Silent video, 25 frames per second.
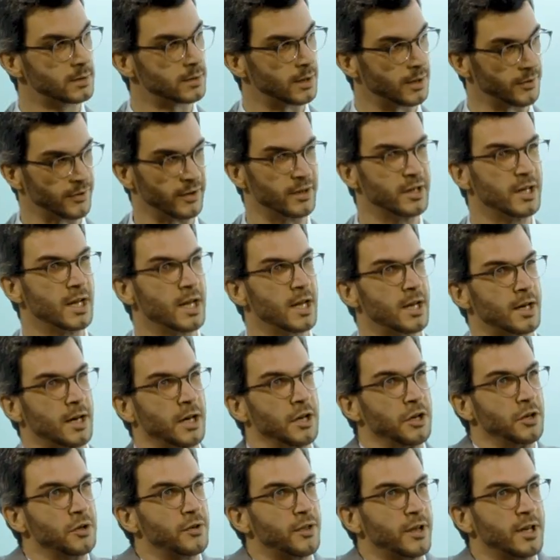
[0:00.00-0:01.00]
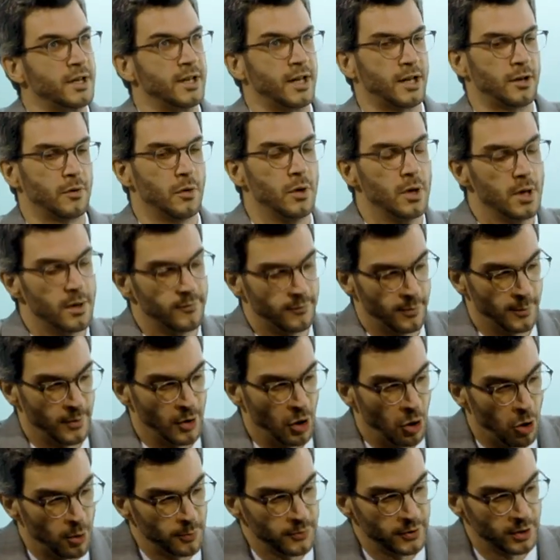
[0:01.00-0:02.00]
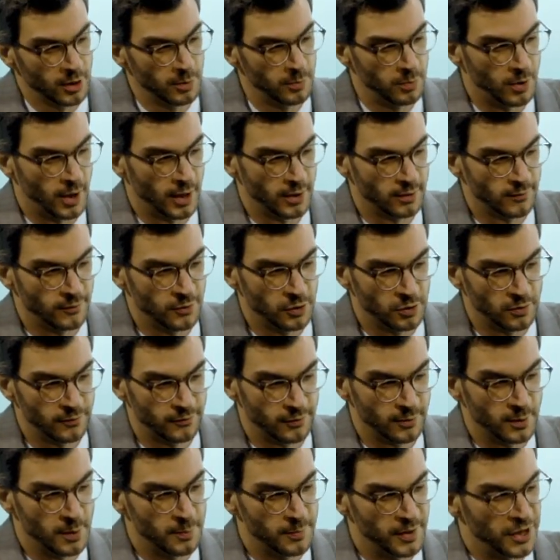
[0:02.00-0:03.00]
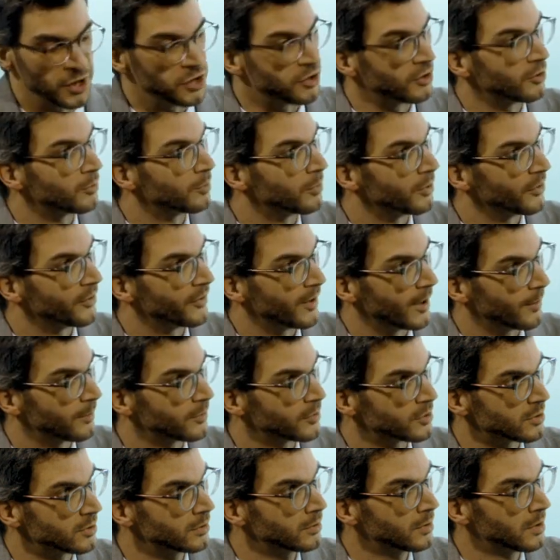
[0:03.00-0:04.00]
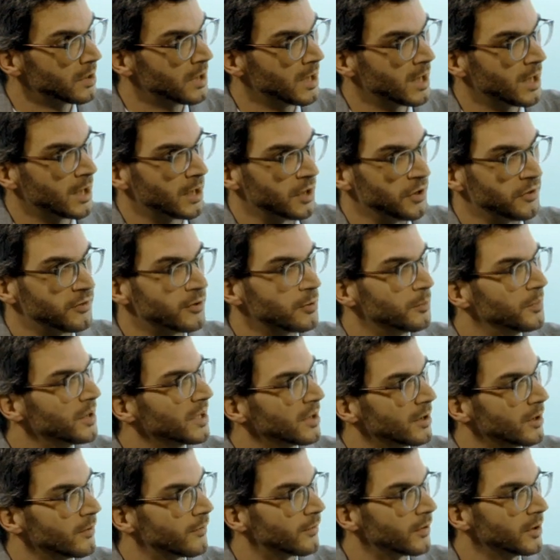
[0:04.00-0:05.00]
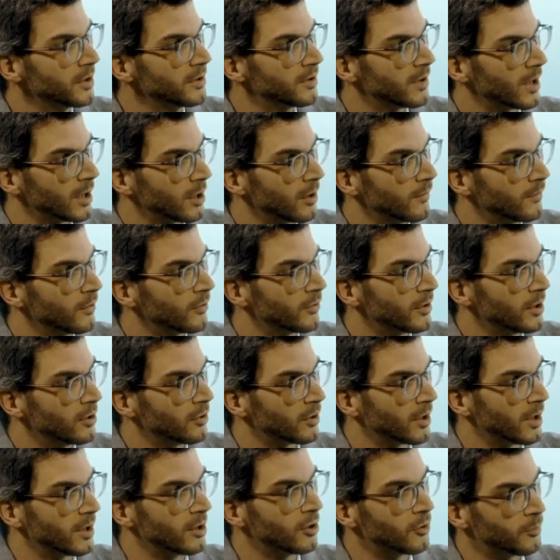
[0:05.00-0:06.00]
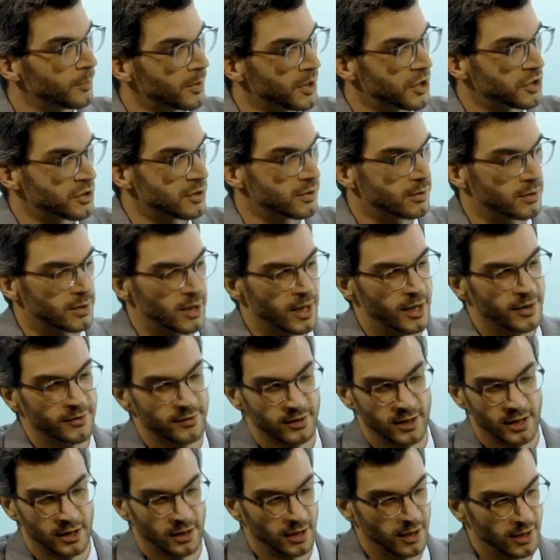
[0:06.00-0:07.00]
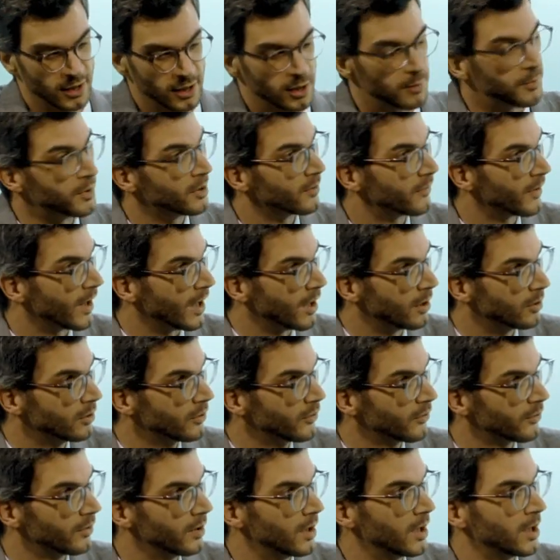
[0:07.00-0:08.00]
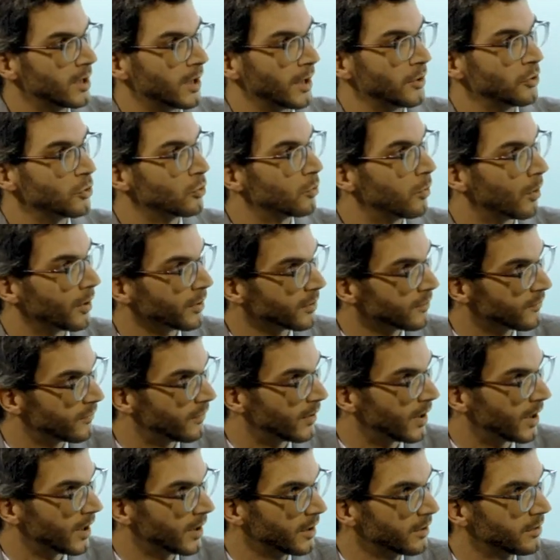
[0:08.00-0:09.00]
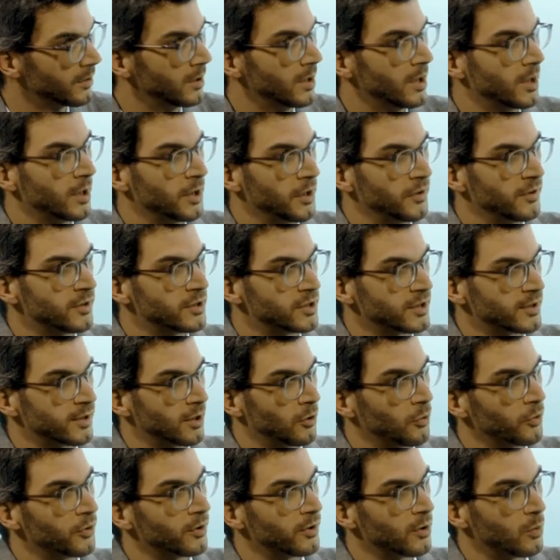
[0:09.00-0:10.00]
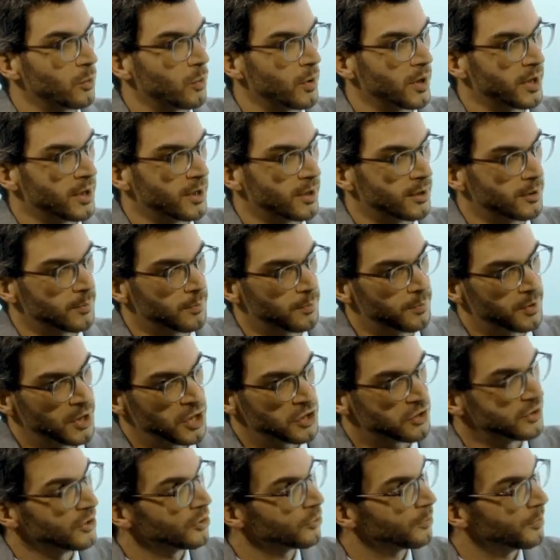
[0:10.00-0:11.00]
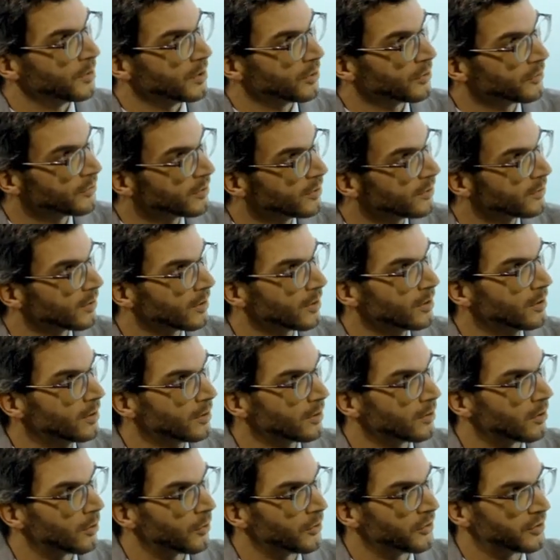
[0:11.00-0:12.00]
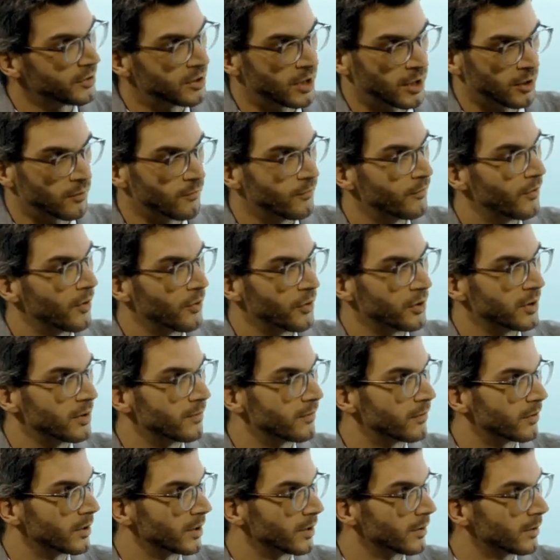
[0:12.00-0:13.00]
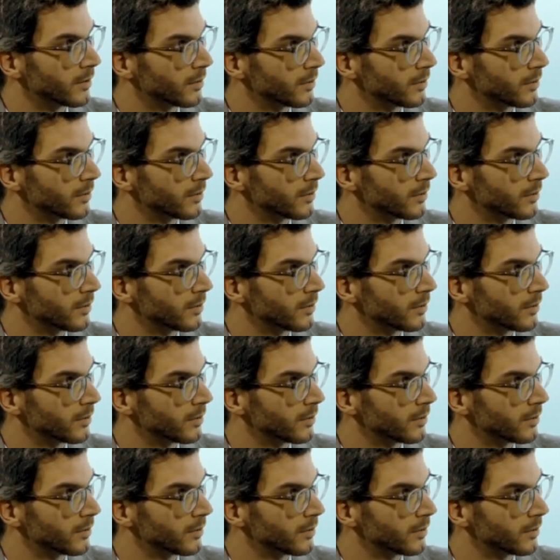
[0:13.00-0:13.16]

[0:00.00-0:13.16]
And do you think, like, from an optical point of view and from the patient's perception, is there a big difference? Like, if you say, okay, this patient has like a little bit of halos and you quantify it, is it just also the way that the patient experiences it, or is it like very different?